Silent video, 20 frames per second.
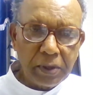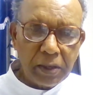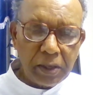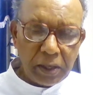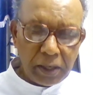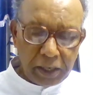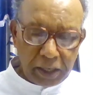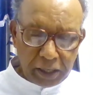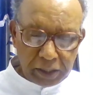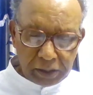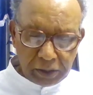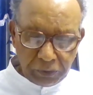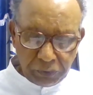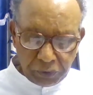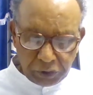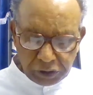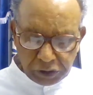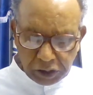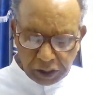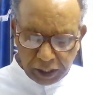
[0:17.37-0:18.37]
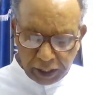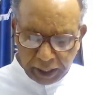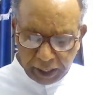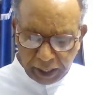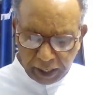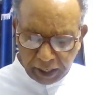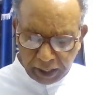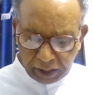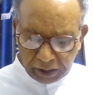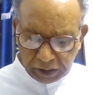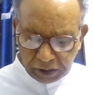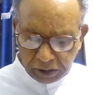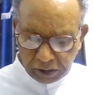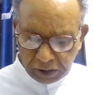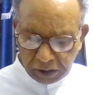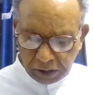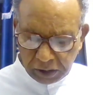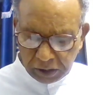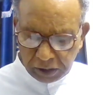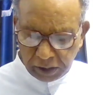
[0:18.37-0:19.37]
In the first
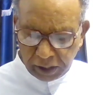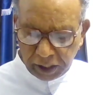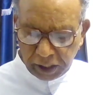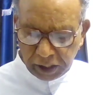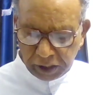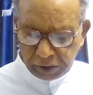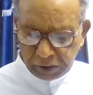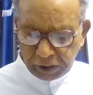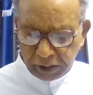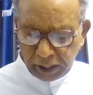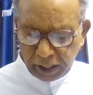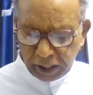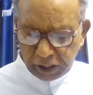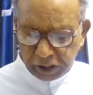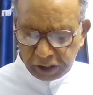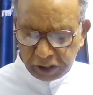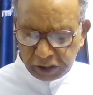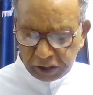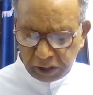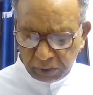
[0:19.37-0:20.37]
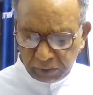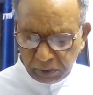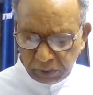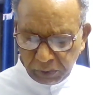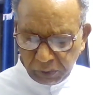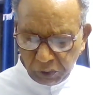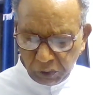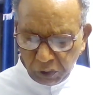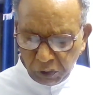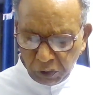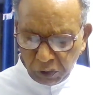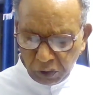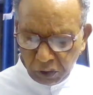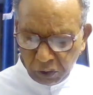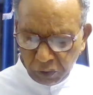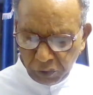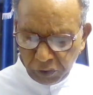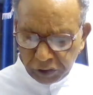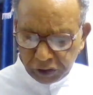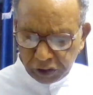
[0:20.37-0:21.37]
reading, that is Genesis chapter 4,
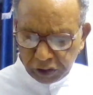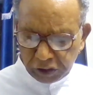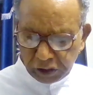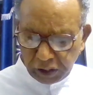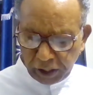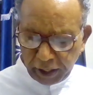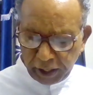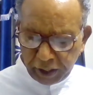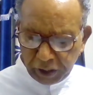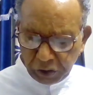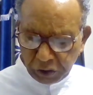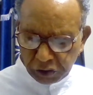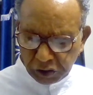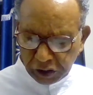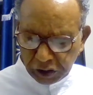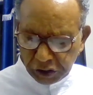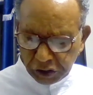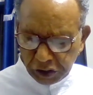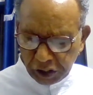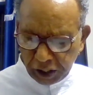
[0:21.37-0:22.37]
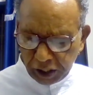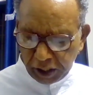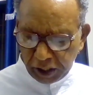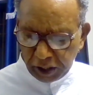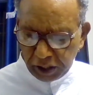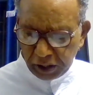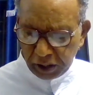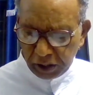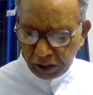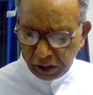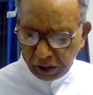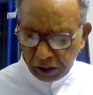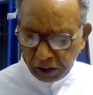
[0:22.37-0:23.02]
verses 8 to 16,